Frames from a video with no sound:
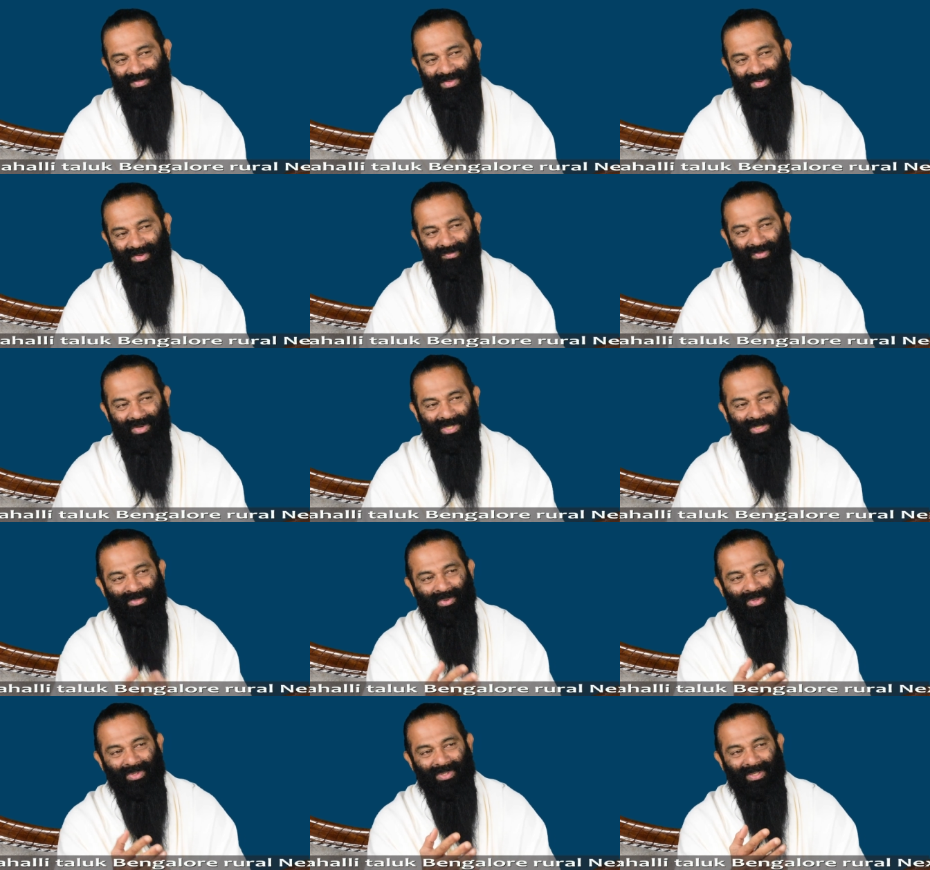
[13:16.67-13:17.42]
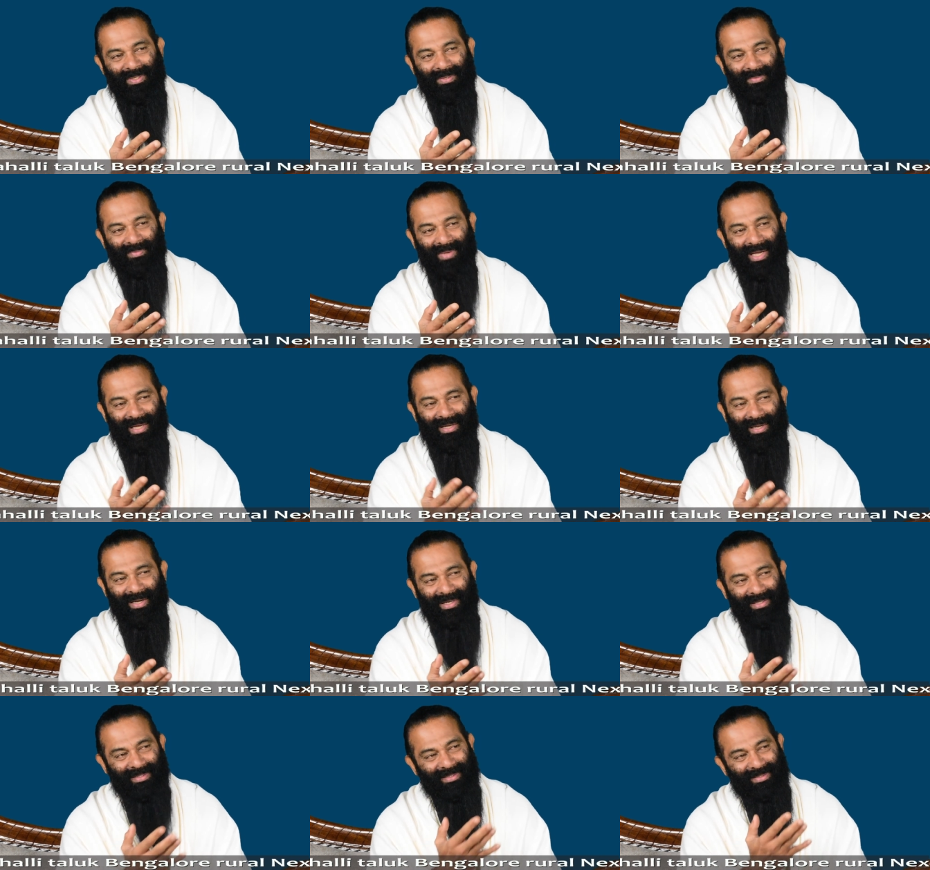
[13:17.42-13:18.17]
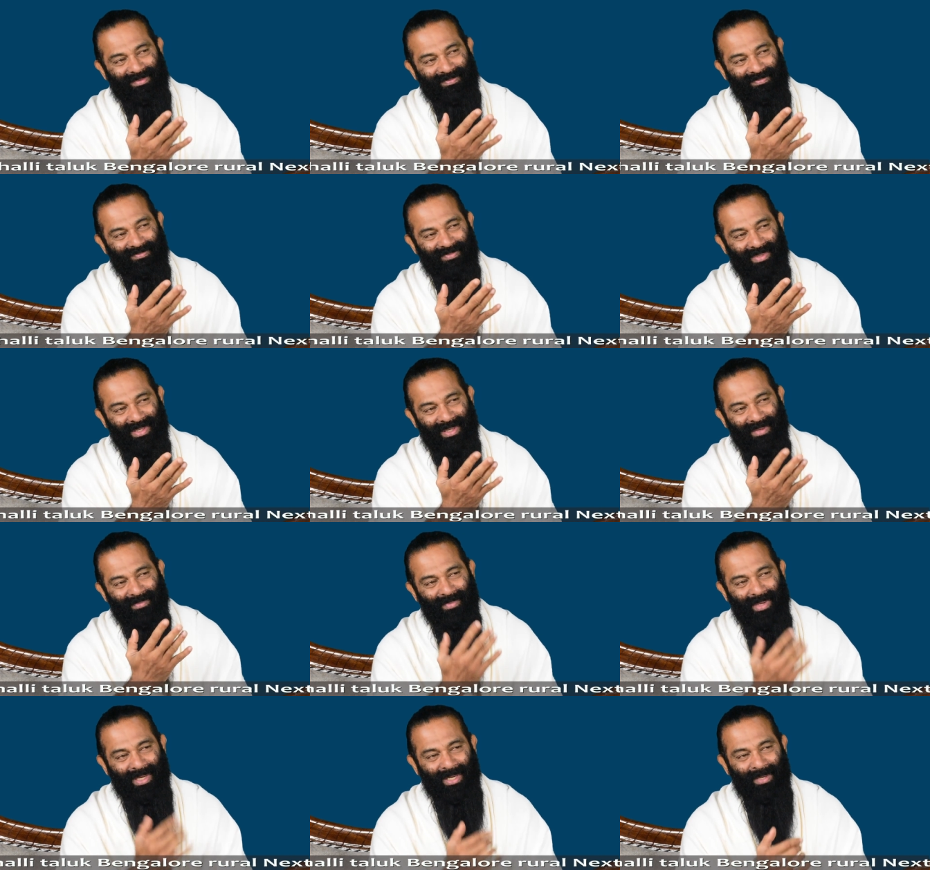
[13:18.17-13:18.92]
The first book I collected
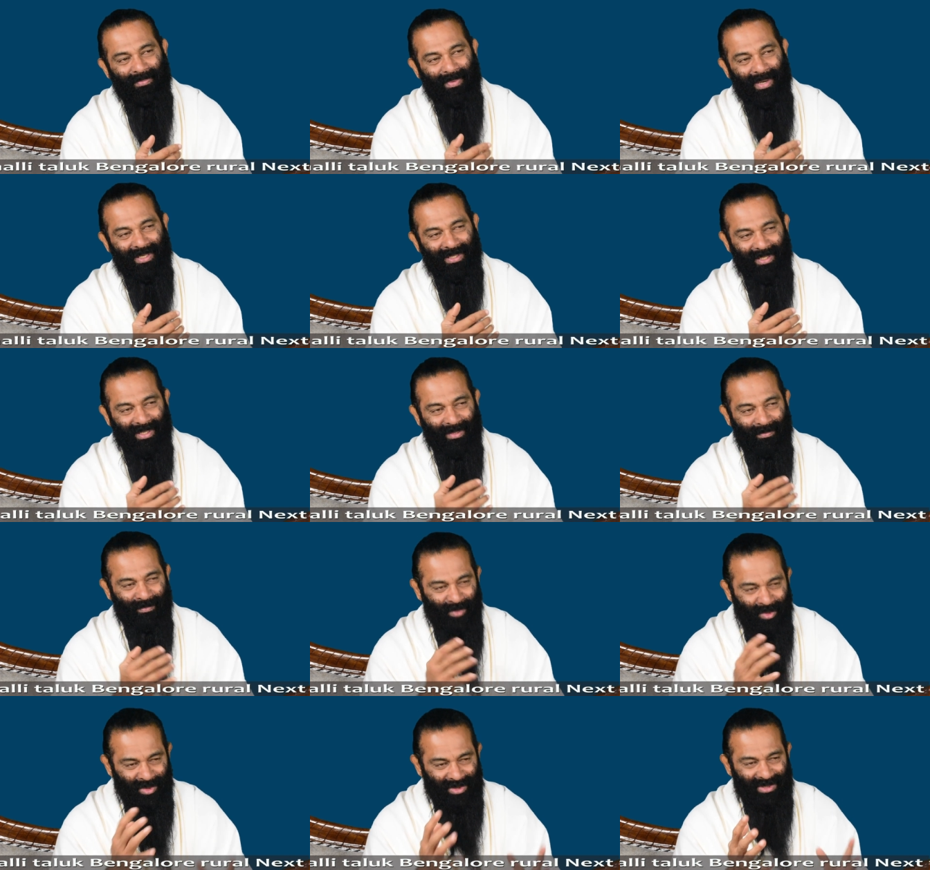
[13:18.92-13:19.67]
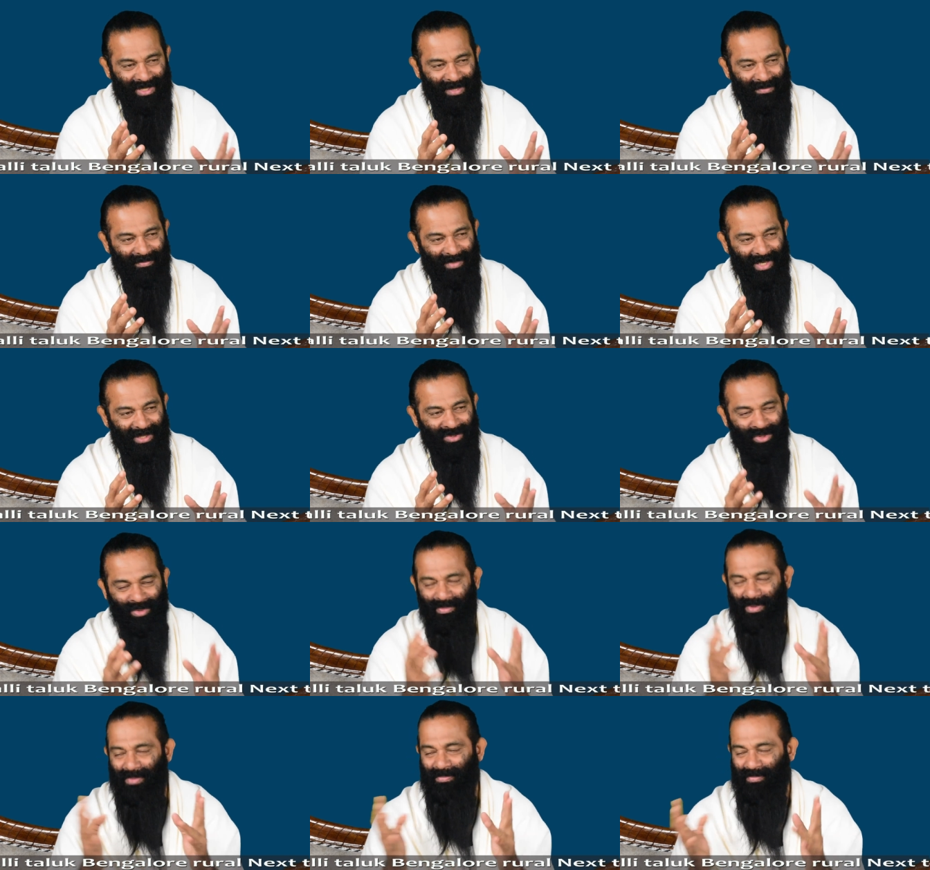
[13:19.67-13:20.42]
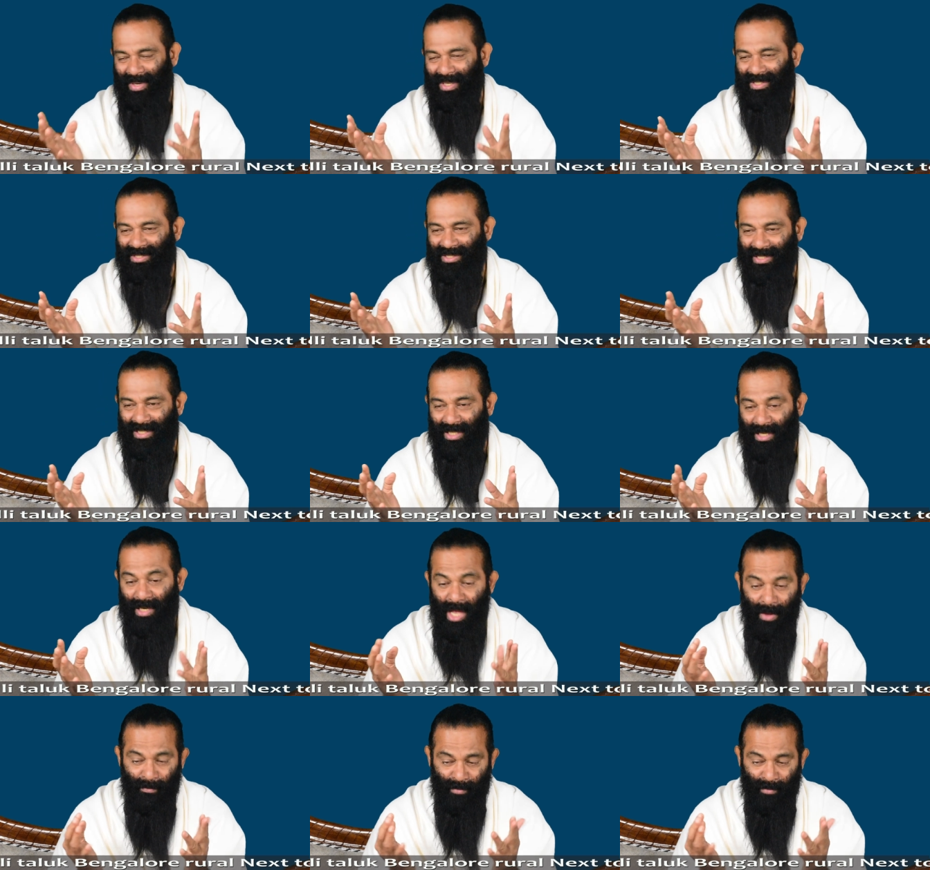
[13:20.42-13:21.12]
made it practical. Books are meant to be practical.